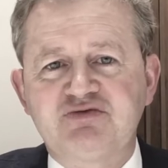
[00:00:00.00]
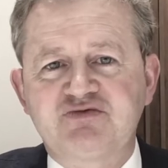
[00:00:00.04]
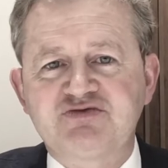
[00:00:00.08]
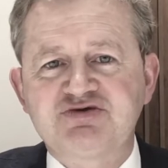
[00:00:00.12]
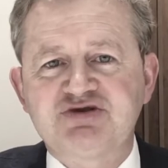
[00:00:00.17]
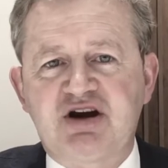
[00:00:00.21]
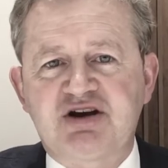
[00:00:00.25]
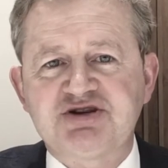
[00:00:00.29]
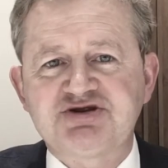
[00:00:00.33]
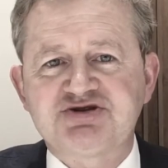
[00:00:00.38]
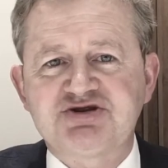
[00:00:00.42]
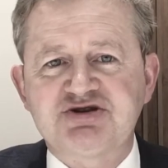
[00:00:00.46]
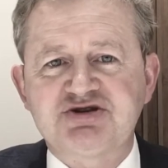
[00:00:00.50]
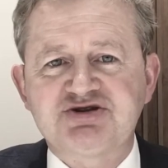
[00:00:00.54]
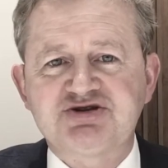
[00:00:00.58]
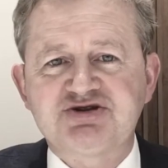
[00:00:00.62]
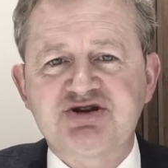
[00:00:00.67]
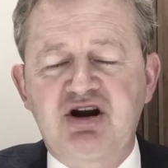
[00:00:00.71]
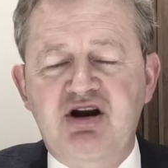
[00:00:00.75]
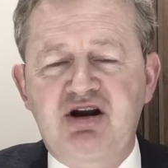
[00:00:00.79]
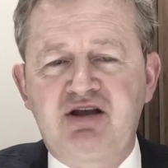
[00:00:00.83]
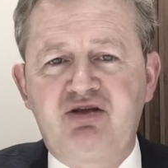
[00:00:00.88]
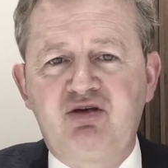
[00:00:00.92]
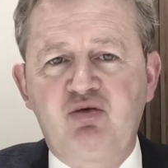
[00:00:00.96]
of justice,
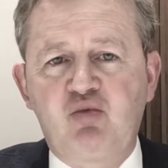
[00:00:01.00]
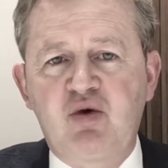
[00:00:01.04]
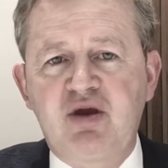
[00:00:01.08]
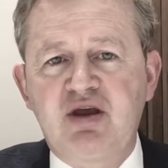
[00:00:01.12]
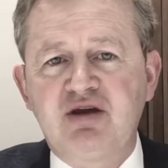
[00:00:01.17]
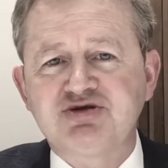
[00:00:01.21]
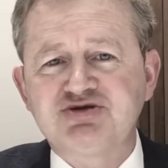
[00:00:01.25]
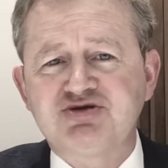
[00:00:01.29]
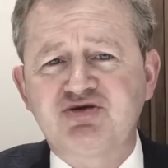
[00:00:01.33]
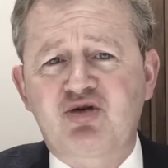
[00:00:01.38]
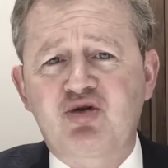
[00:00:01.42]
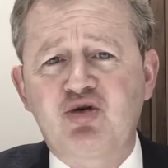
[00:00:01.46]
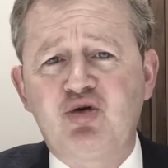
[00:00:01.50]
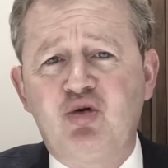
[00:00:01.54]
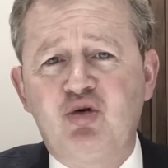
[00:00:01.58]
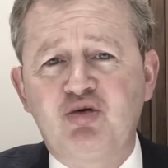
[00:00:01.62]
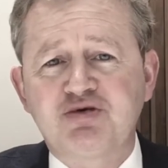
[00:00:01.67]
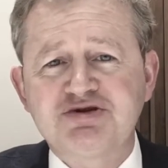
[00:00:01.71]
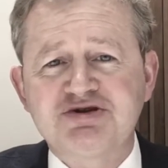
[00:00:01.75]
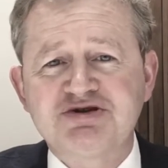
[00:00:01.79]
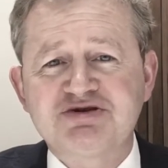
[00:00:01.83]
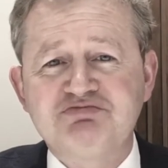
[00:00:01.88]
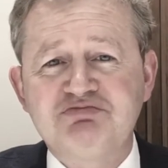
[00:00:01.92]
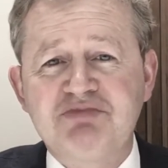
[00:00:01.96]
certainly the wheels of
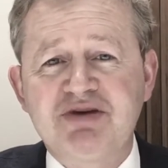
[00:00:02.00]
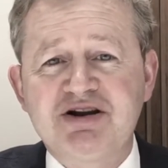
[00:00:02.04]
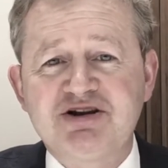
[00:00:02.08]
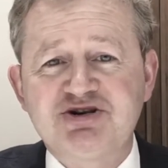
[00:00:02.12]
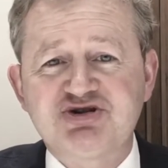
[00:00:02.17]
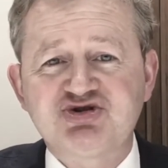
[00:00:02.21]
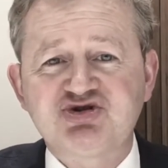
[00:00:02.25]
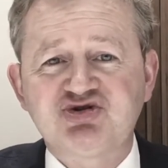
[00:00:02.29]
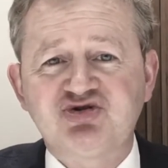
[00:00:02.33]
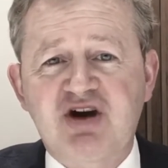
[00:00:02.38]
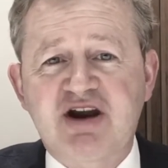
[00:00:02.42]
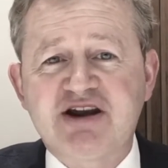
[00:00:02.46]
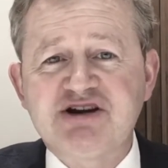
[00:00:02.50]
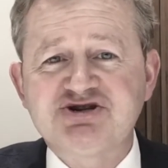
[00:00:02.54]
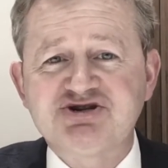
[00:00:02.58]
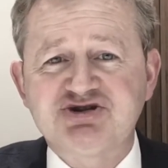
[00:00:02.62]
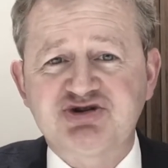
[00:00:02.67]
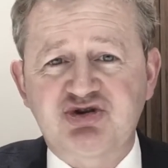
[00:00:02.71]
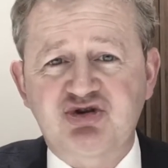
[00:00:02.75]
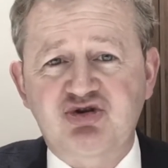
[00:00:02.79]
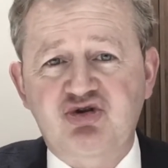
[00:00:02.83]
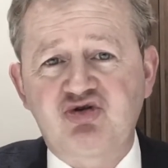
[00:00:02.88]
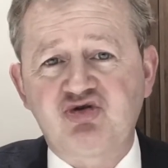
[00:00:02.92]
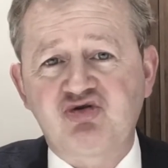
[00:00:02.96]
court
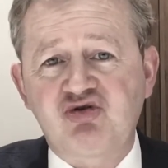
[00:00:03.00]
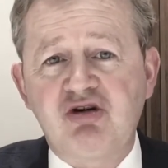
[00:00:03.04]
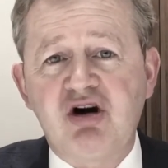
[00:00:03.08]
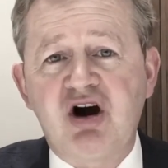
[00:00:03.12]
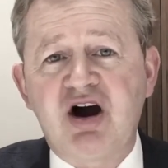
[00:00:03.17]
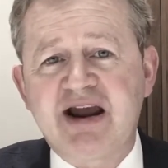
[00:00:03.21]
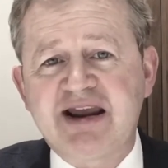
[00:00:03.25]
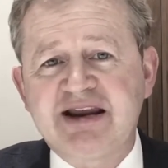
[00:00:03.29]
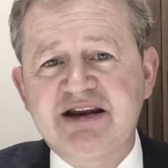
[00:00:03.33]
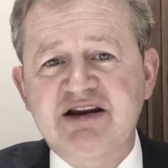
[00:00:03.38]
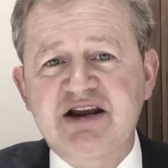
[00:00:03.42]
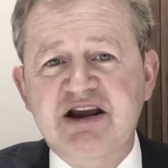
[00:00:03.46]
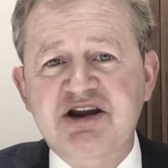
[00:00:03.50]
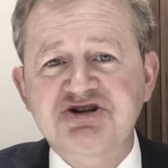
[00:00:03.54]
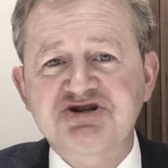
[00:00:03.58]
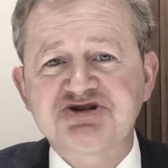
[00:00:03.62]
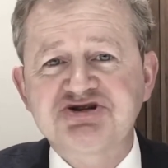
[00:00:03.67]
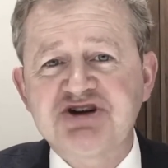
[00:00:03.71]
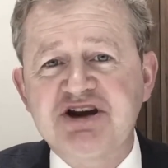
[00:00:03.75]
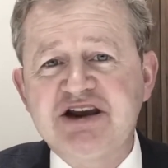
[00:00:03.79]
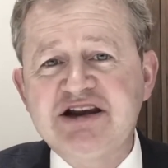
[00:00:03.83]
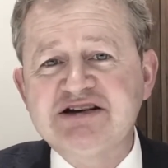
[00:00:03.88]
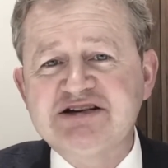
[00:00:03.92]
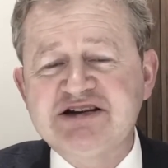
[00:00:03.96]
administration, grind
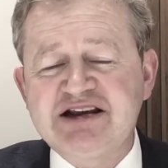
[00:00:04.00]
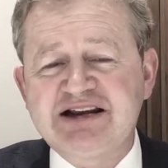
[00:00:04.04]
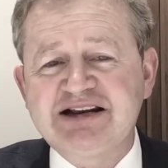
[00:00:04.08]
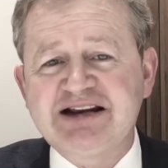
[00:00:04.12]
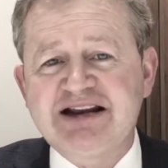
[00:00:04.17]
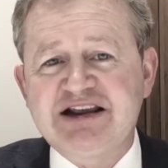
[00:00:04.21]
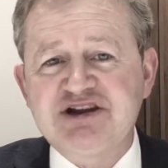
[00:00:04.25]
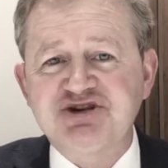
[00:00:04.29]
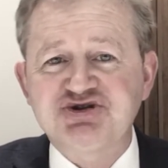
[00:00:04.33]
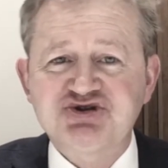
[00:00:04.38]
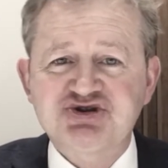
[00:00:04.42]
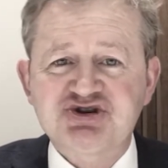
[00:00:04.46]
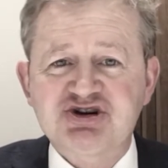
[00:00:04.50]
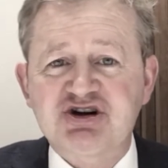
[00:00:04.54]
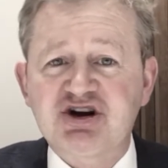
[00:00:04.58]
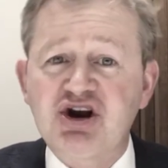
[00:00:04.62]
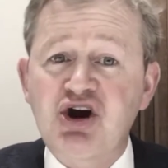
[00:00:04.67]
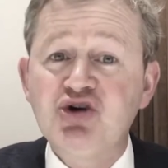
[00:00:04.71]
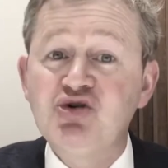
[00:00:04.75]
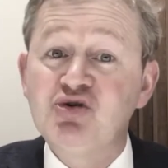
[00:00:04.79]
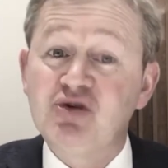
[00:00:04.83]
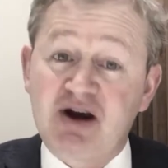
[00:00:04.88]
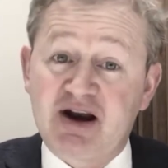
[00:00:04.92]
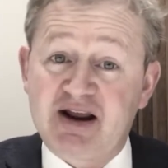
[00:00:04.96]
exceedingly
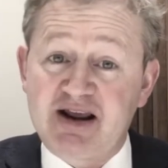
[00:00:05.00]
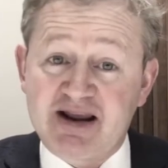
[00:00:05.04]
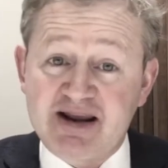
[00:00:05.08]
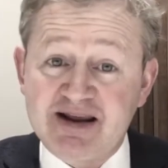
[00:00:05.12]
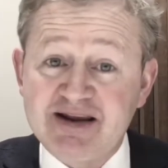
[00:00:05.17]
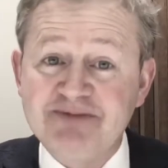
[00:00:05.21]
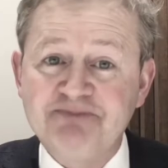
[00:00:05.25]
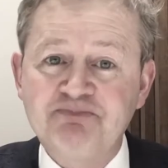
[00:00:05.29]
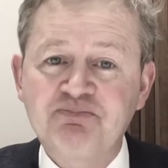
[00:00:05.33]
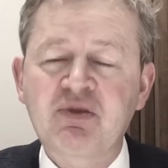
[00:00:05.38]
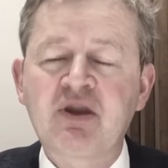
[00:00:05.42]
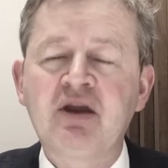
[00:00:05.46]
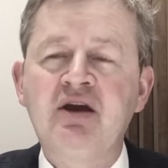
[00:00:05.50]
slowly,